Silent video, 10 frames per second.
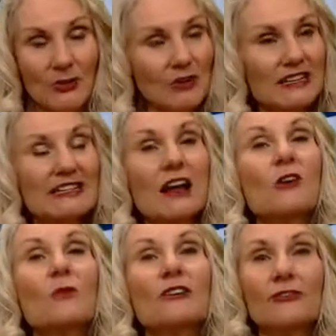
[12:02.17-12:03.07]
I'm going to tell
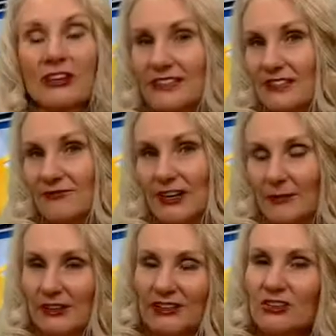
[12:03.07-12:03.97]
my friends and
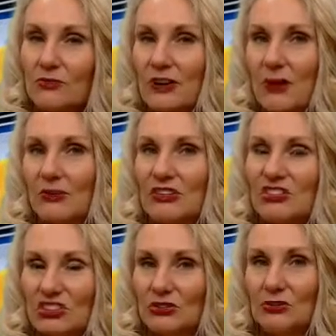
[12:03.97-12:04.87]
family, look what I'm going
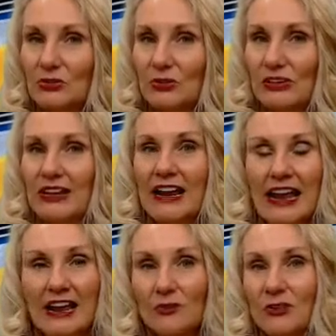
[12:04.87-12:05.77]
to do,
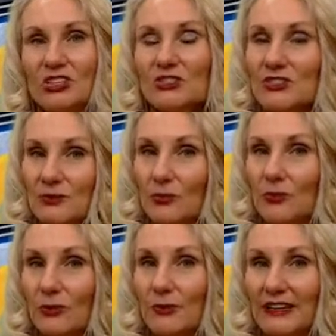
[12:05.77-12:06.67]
and would you
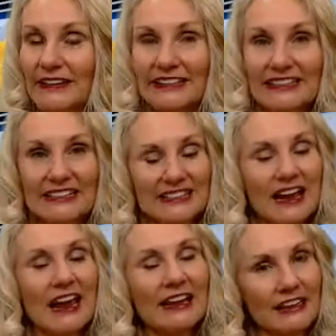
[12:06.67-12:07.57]
support me in this
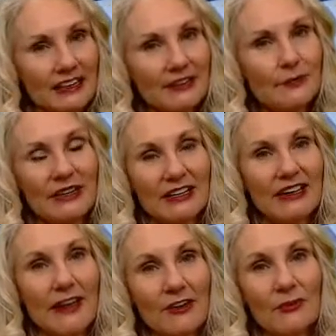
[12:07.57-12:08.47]
and keep me
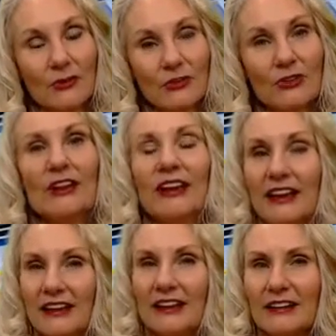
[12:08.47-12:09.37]
accountable
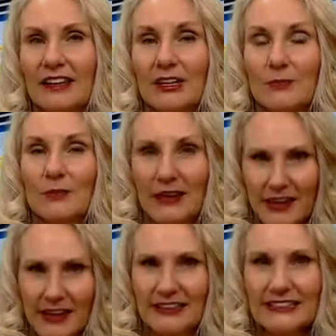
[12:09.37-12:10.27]
and keep
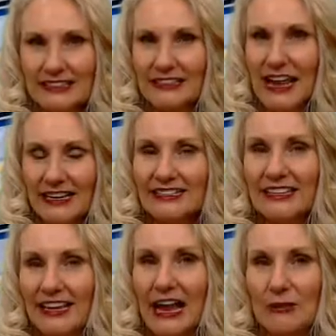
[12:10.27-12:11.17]

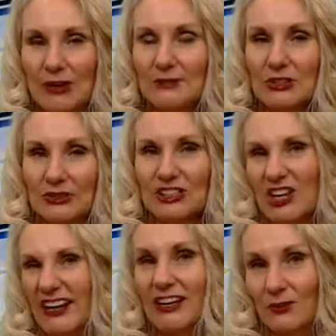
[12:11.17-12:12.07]
asking how I'm doing.
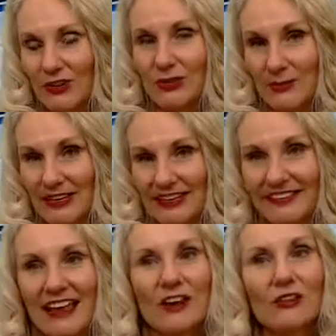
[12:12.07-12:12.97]
Check in with me.
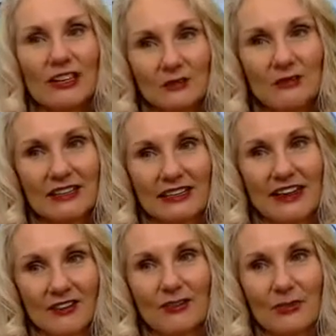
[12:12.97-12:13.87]
That'll keep me
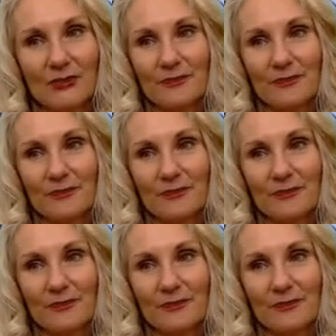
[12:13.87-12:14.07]
accountable.